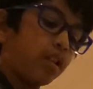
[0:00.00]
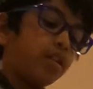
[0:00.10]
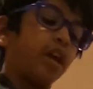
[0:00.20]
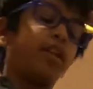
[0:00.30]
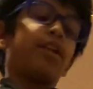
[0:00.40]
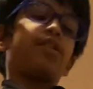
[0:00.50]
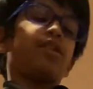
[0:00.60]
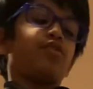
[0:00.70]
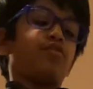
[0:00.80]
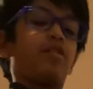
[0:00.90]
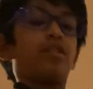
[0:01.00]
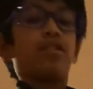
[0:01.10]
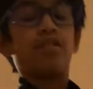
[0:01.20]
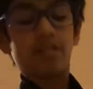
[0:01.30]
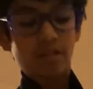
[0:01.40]
Now let's get to
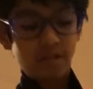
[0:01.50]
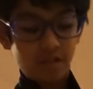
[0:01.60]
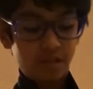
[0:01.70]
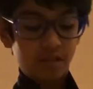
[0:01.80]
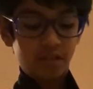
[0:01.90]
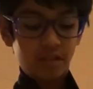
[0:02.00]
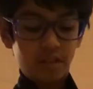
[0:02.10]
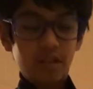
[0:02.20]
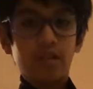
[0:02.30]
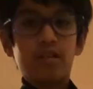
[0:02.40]
it.